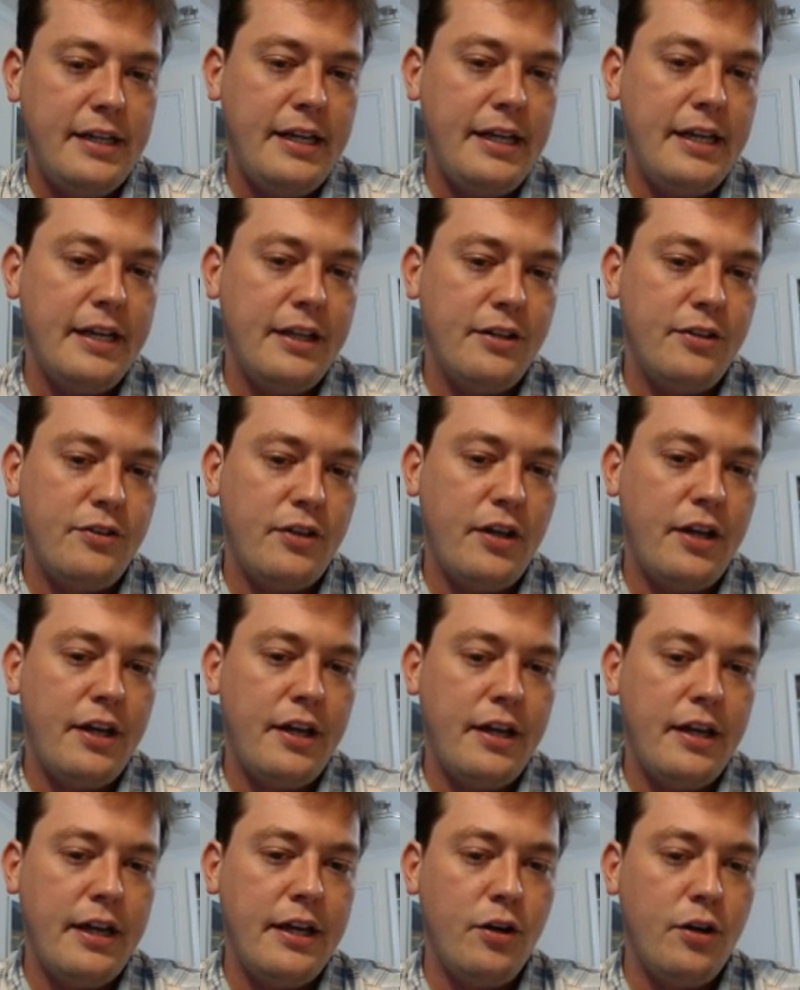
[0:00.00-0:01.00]
And
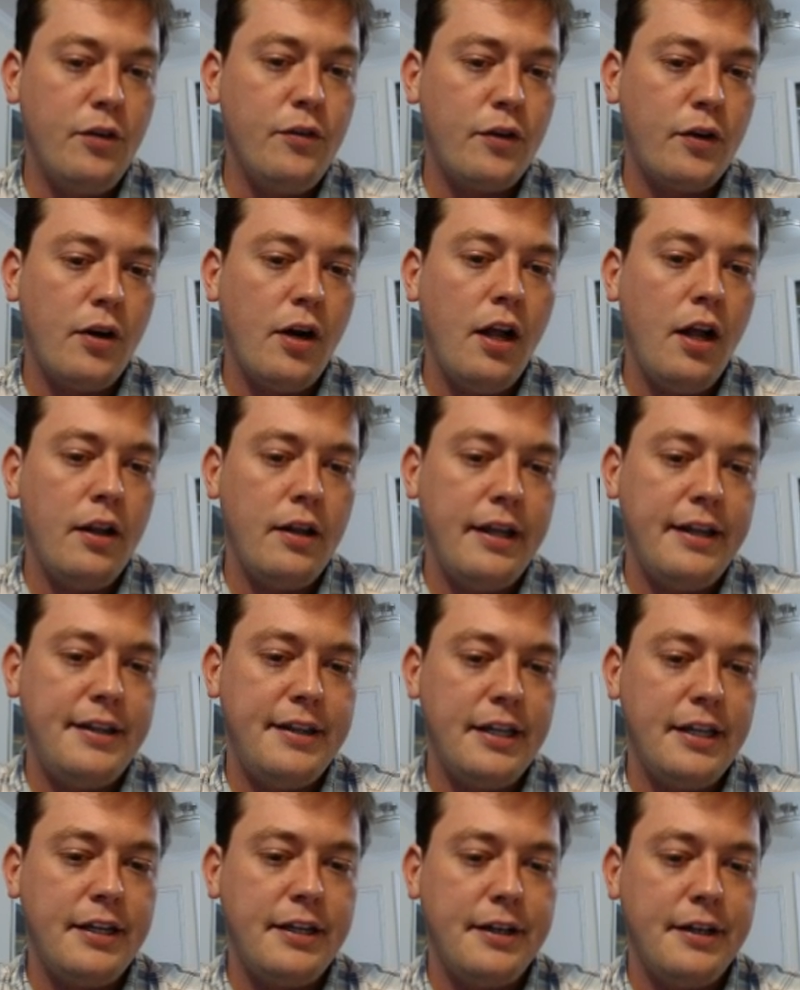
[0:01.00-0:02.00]
overall, I
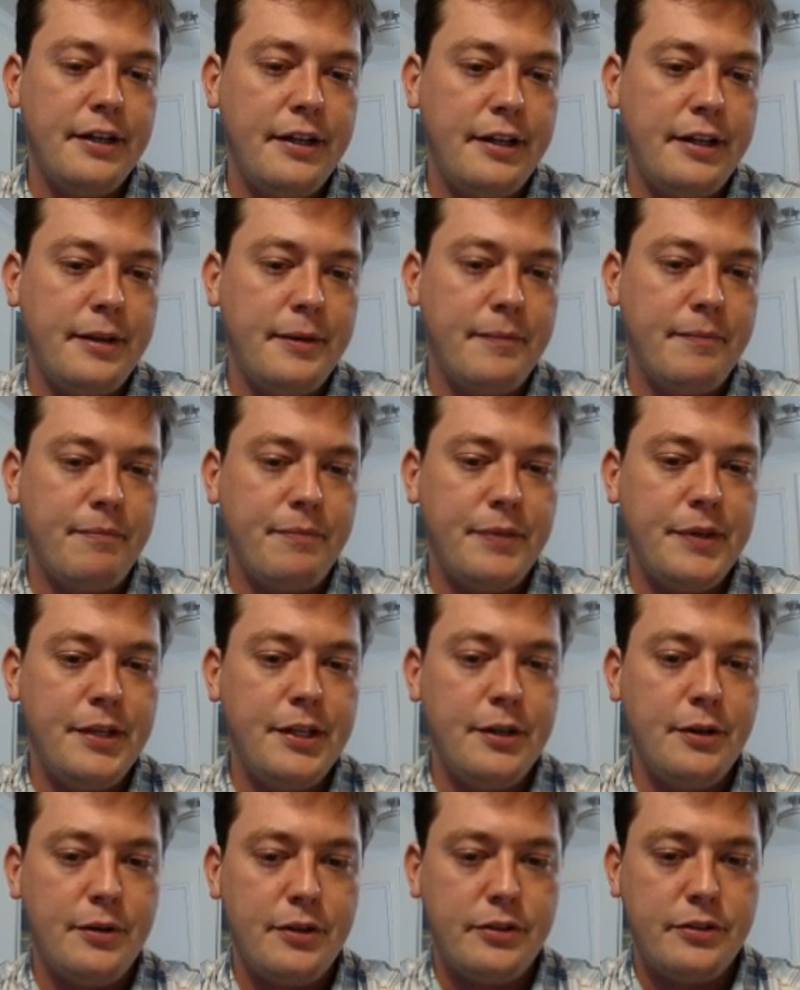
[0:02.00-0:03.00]
think
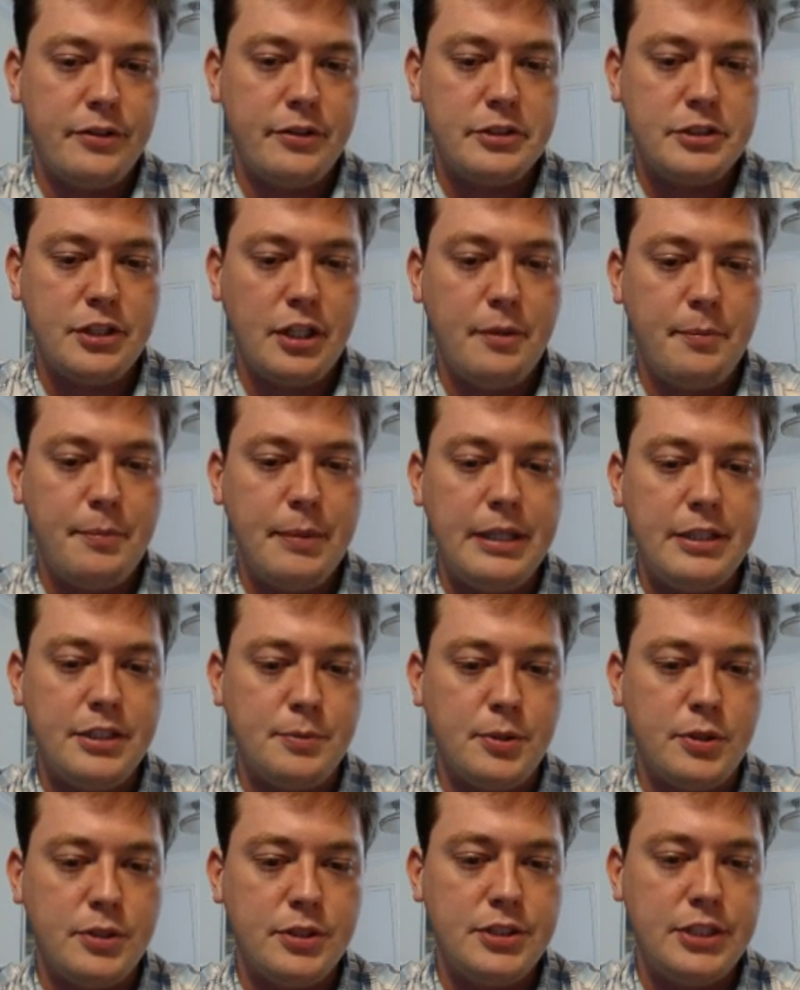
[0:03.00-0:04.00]
there's going to be
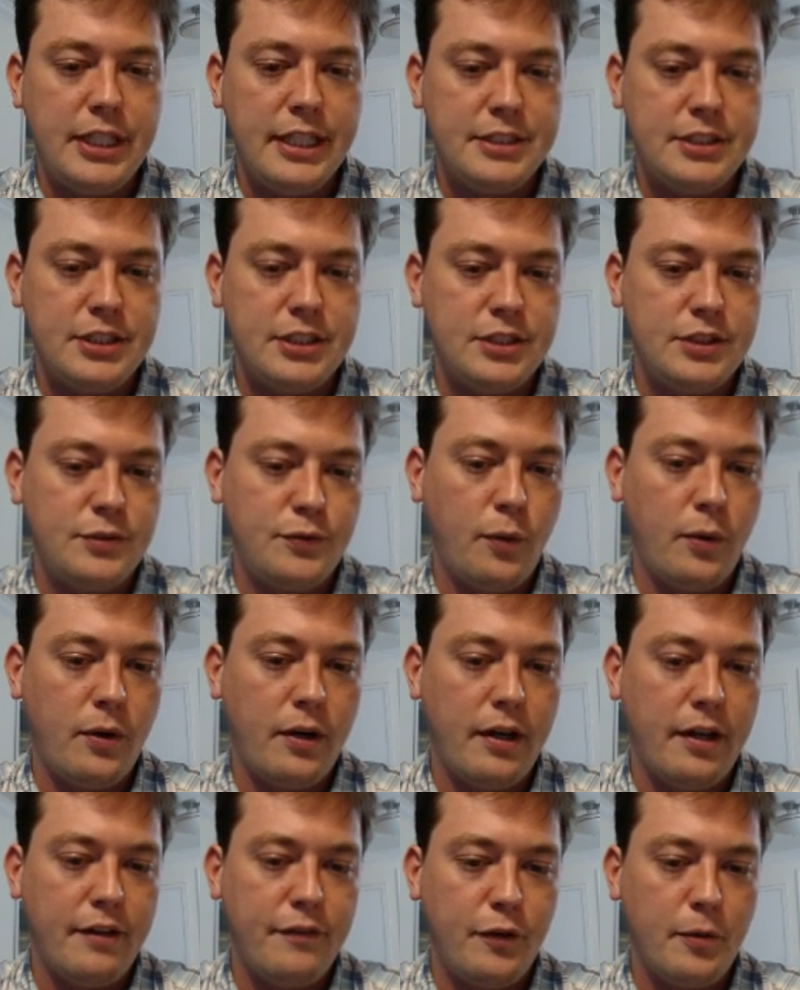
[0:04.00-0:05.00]
some good chances
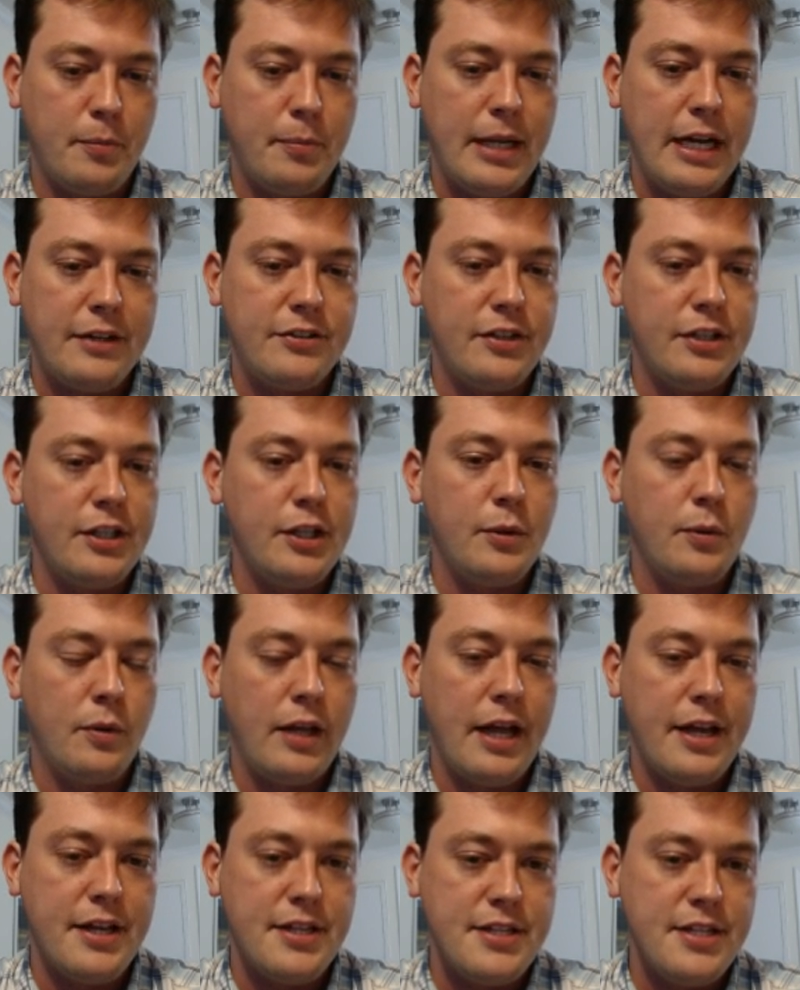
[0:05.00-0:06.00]
for black to
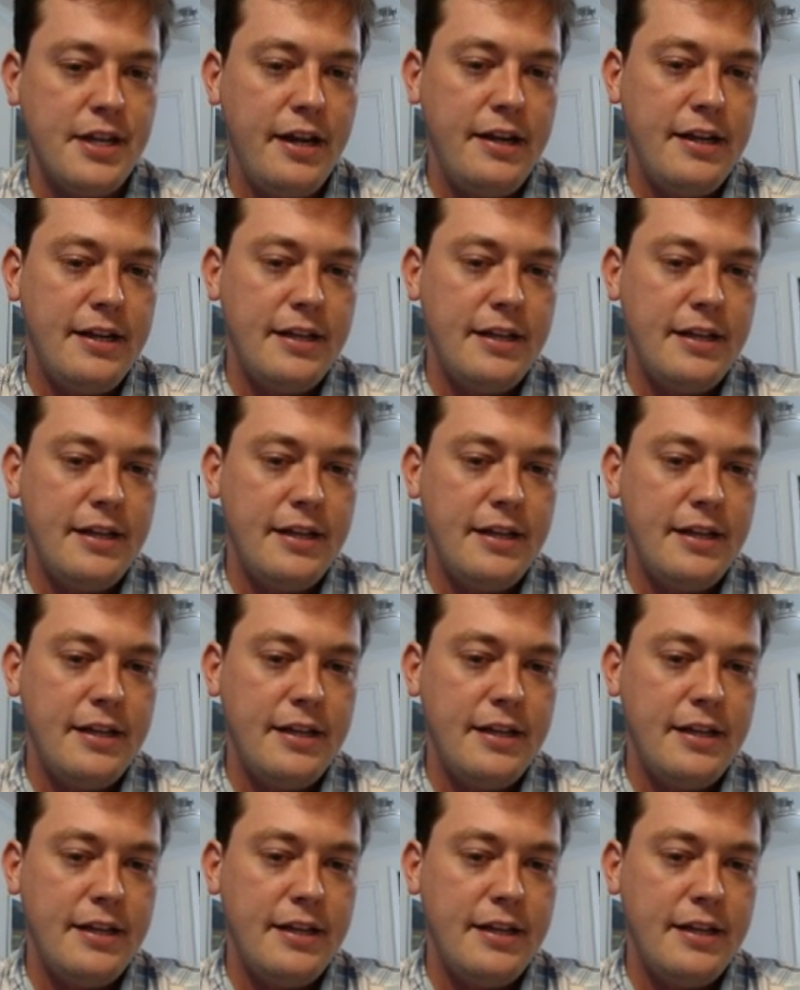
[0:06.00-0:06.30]
equalize.